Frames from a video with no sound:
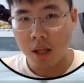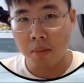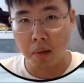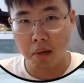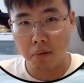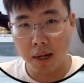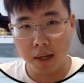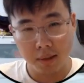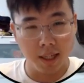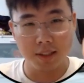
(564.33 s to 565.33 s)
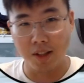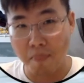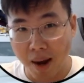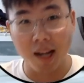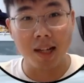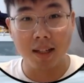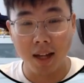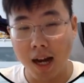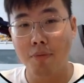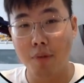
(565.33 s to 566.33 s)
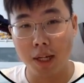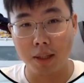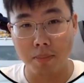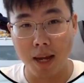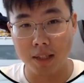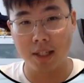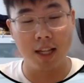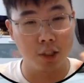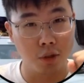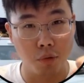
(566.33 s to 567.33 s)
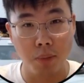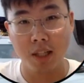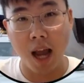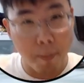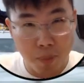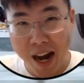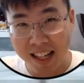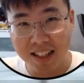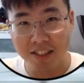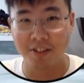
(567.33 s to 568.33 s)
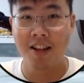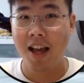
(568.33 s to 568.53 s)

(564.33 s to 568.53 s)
Mariah takes the mic halfway in the match and screams, I'm pregnant!